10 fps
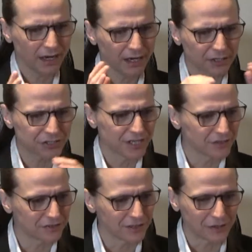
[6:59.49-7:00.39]
I understand
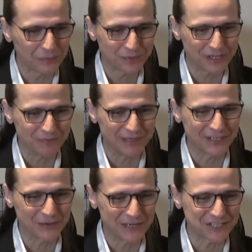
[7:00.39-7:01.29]
this is a pretty
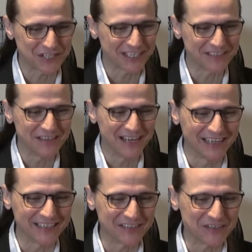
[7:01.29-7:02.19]
big question,
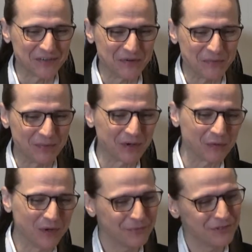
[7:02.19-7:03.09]

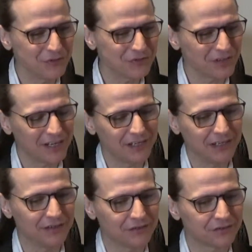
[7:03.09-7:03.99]
but what would you say
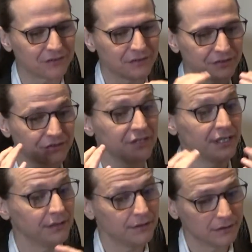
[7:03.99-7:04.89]
is
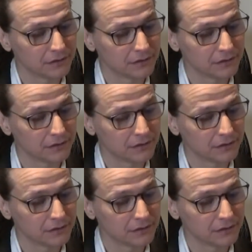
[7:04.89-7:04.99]
sin?